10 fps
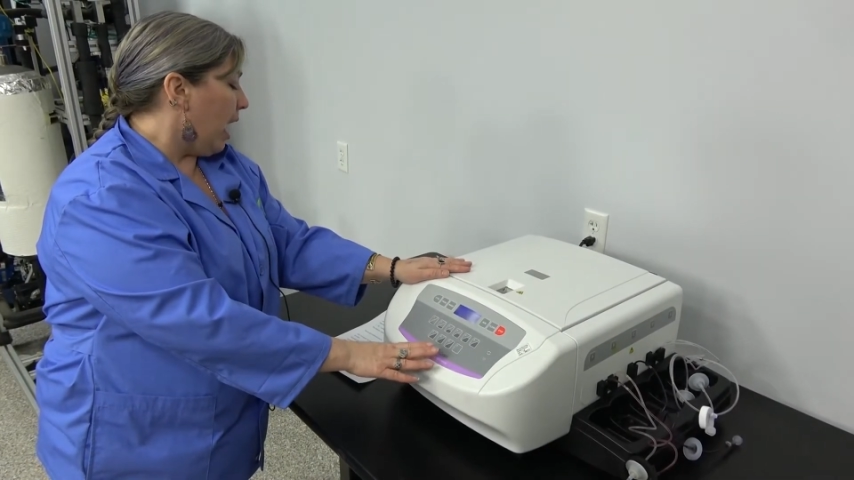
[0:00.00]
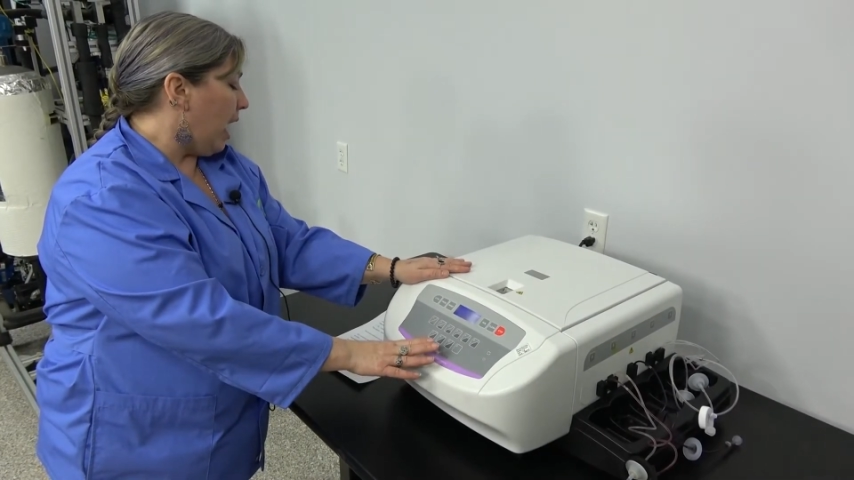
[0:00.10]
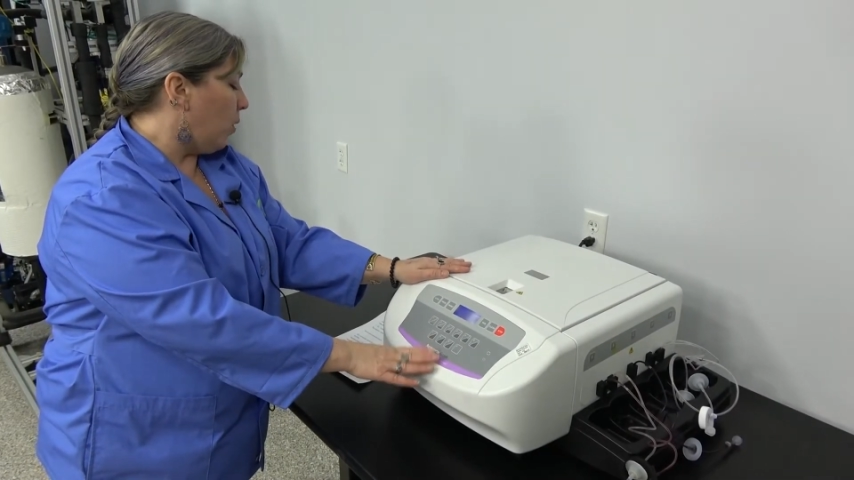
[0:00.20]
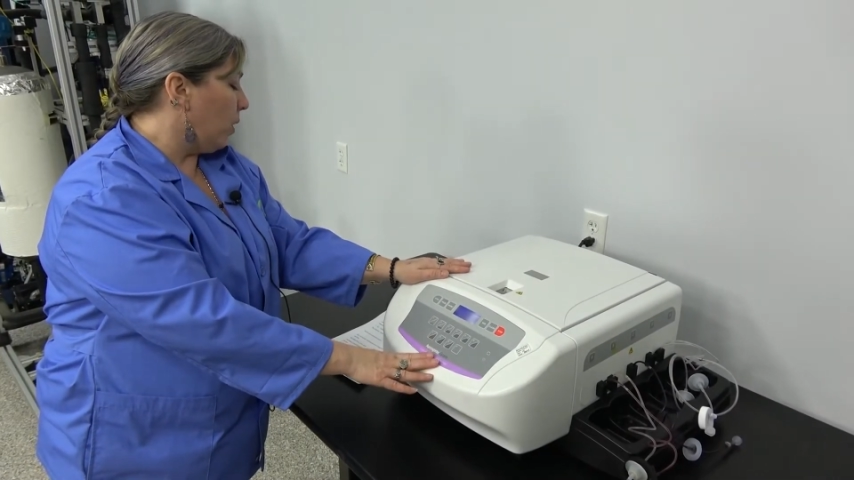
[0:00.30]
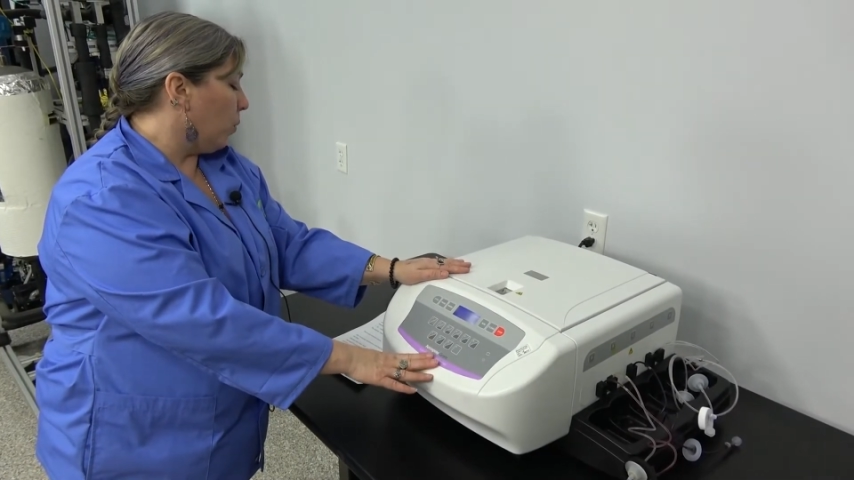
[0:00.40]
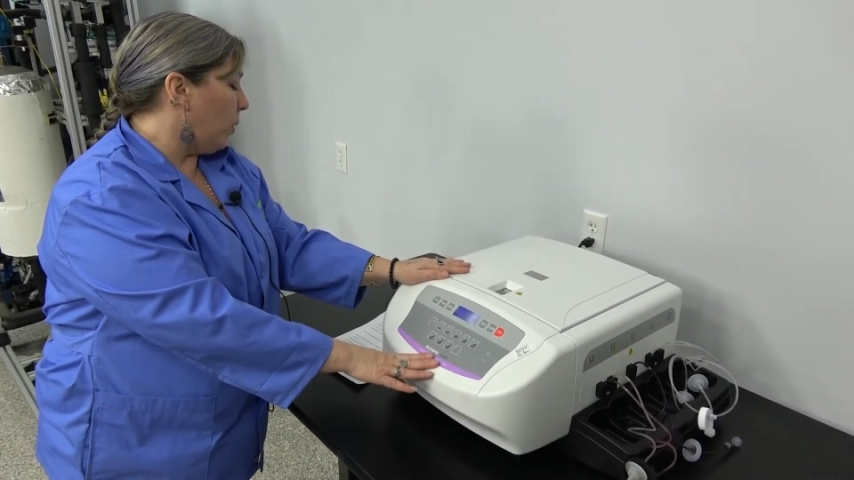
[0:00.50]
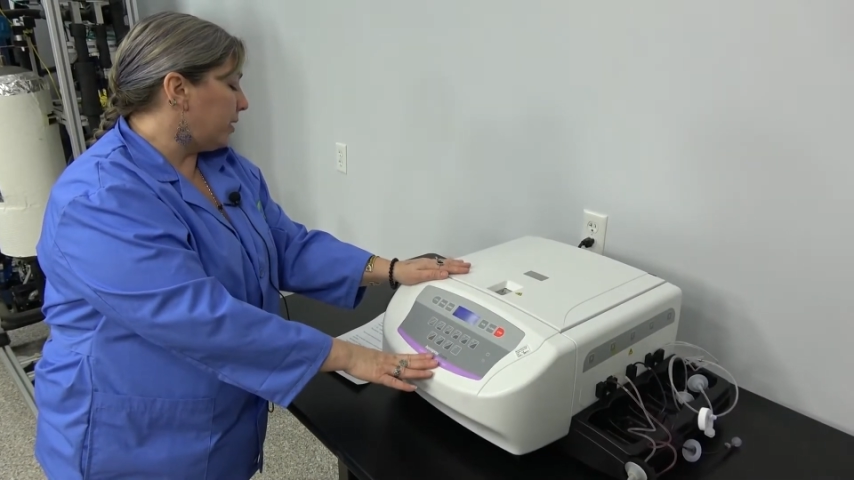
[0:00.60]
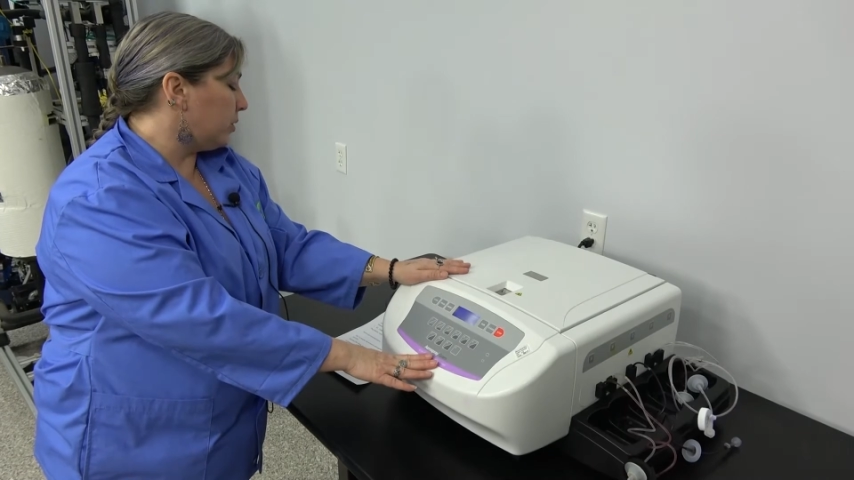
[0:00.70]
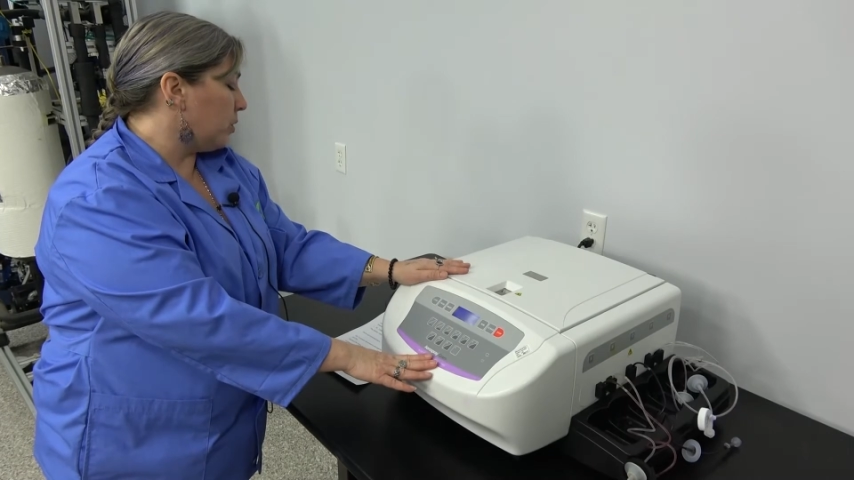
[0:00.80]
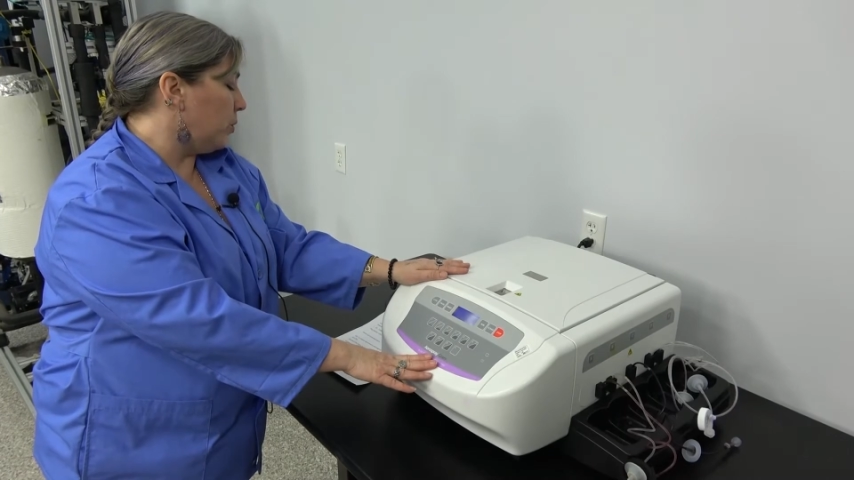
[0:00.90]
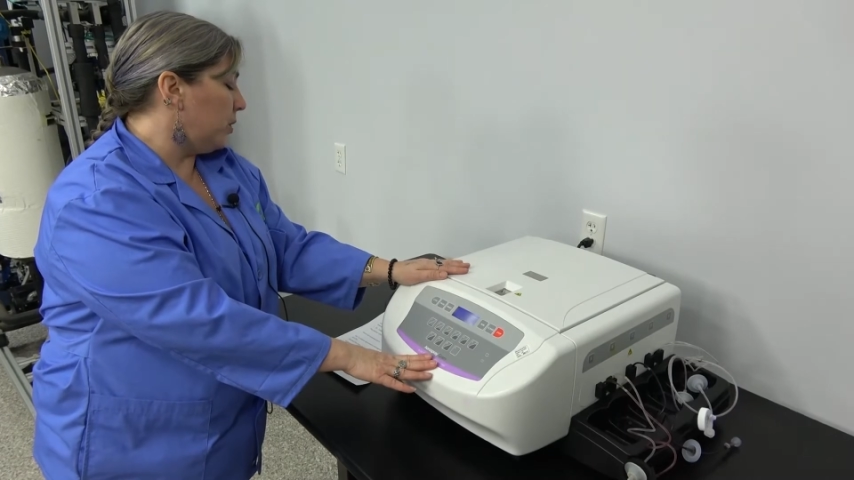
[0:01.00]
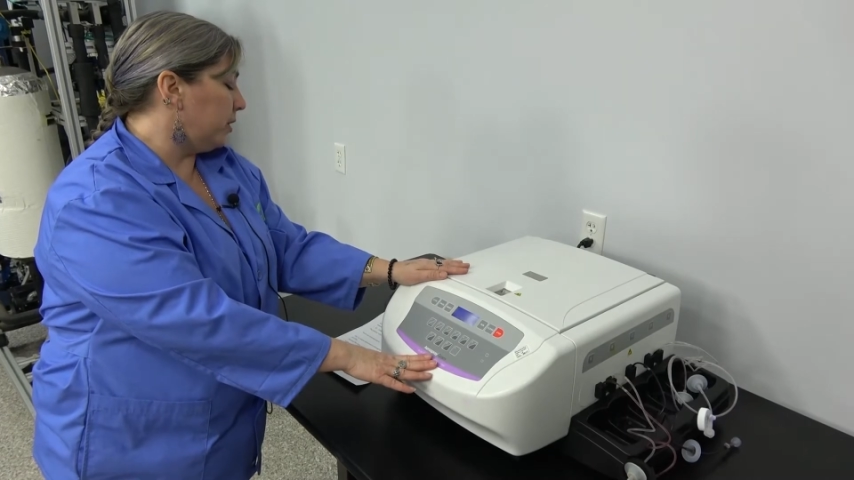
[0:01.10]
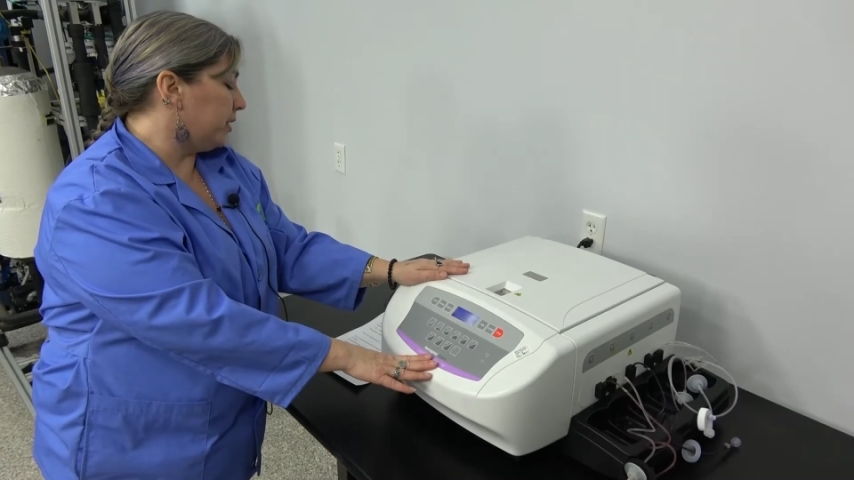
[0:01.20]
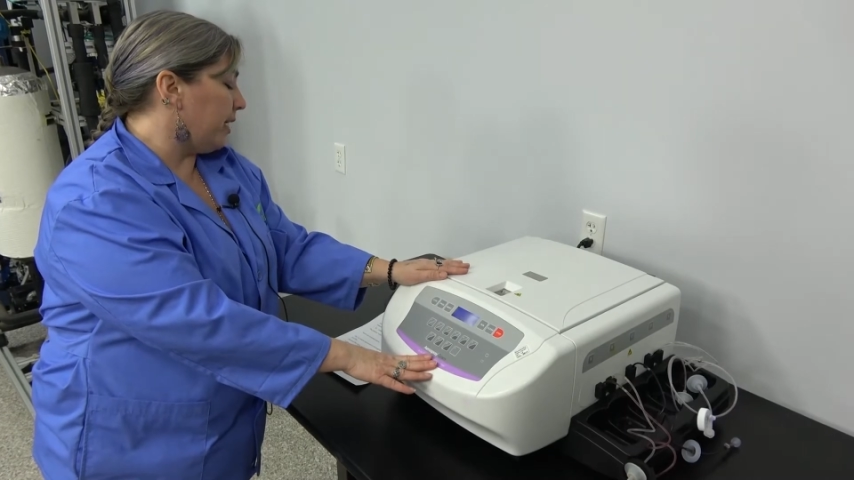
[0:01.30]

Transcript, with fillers: our Wescor